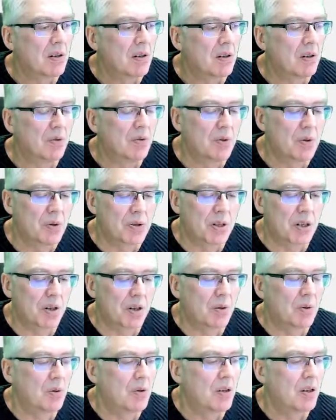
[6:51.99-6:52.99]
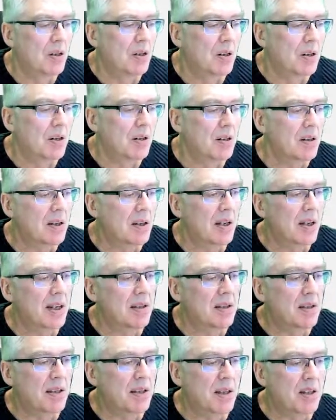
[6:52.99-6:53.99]
Of course I could delete
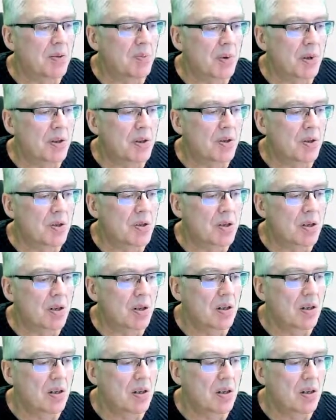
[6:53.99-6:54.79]
this by just